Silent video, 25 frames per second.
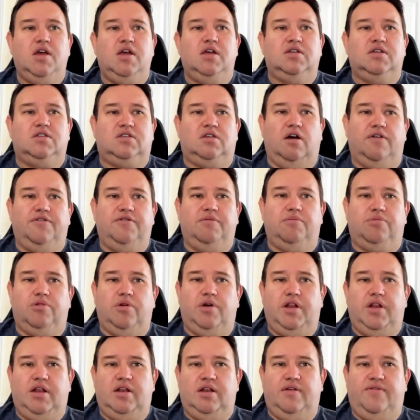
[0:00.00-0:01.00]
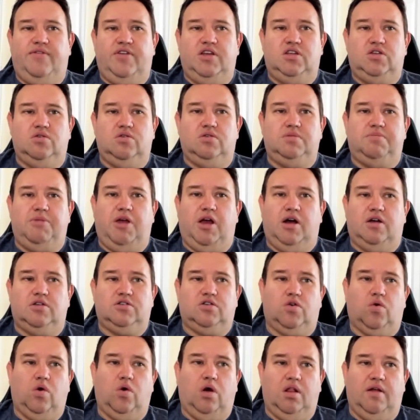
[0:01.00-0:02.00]
Self-employed individuals may also
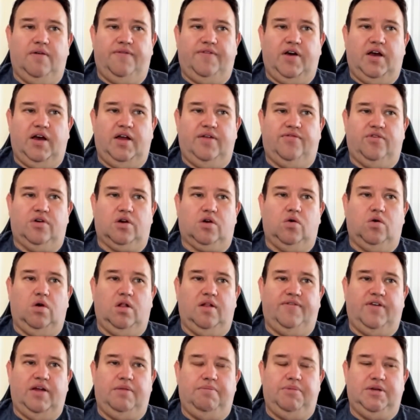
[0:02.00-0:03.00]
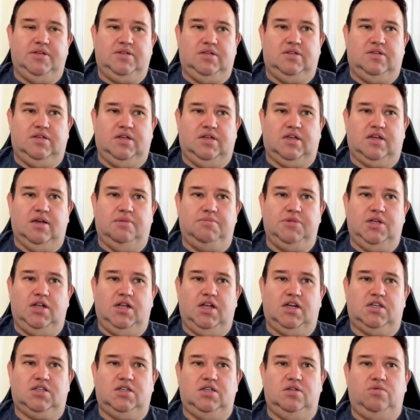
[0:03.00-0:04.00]
qualify for a qualified business income
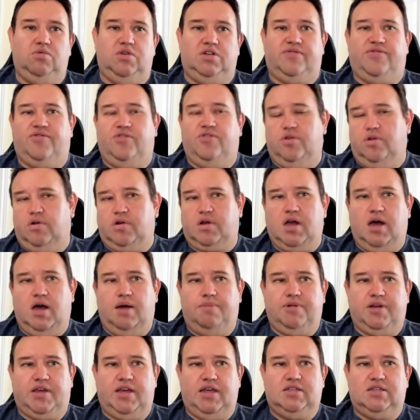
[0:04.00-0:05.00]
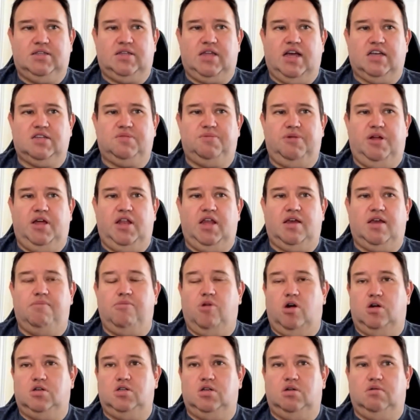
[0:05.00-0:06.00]
deduction, which further complicates tax planning and
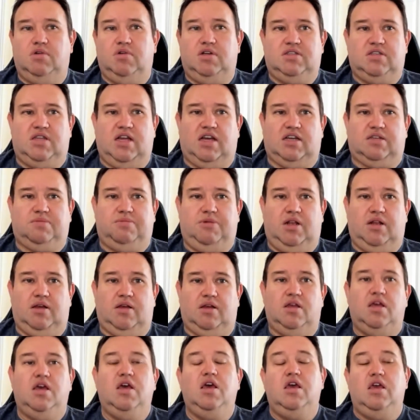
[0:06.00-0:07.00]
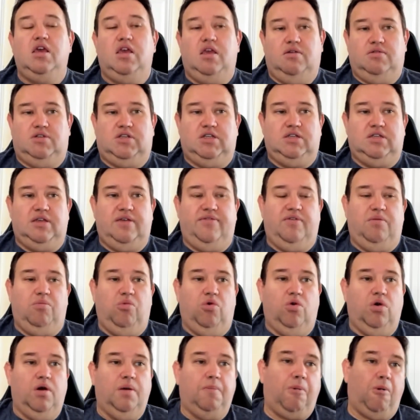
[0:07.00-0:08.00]
marginal rate tax planning, which is even
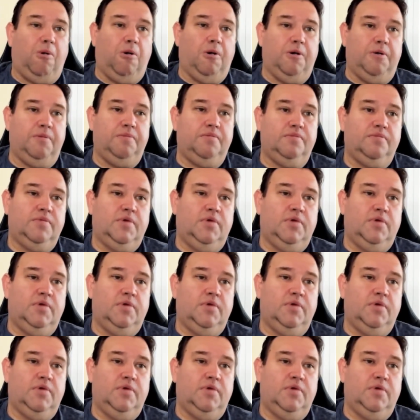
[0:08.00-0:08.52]
more important.